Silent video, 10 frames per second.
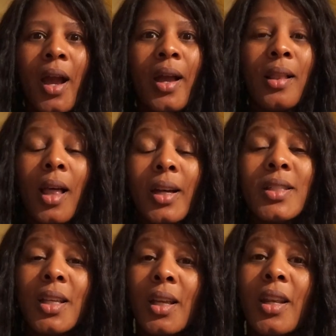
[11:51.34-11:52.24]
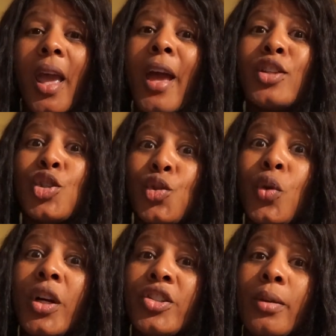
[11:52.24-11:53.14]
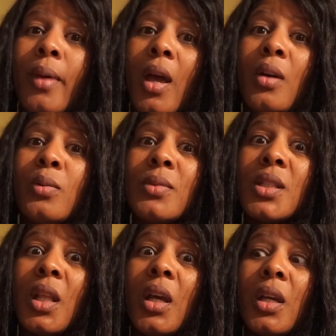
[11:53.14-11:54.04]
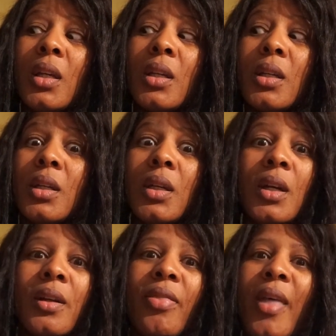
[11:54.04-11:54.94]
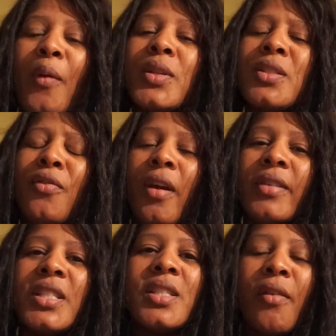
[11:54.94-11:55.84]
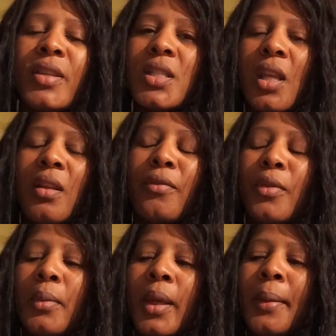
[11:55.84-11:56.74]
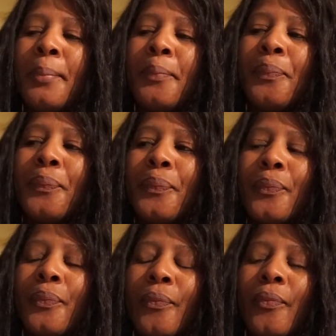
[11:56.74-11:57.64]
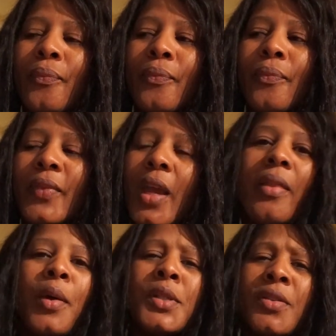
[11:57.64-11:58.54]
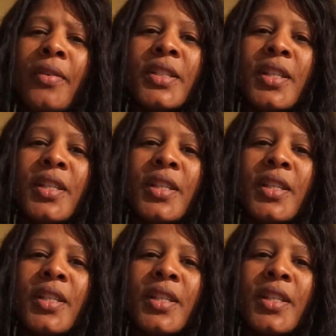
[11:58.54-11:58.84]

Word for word: I clocked in at 200 pounds like that was very devastating for me yeah that was very